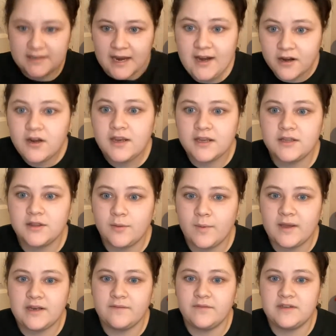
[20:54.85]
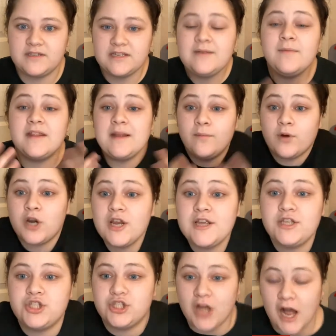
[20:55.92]
carrying the weight of the team. And they were
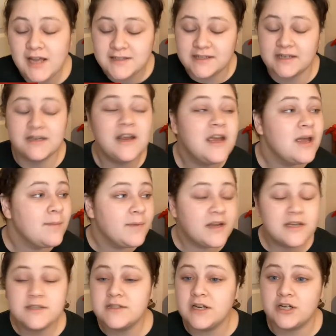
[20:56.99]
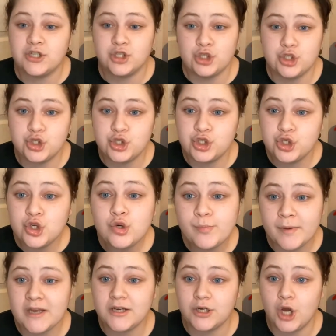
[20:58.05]
exhausted because their
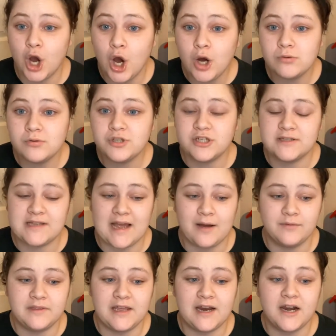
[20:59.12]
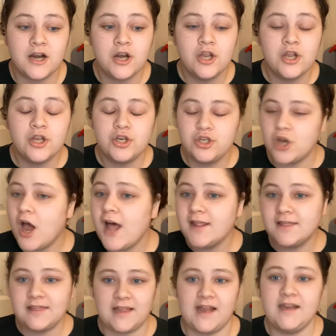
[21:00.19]
stupid coach is out there not
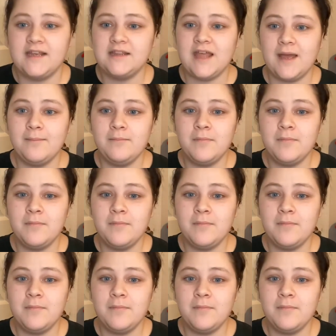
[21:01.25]
letting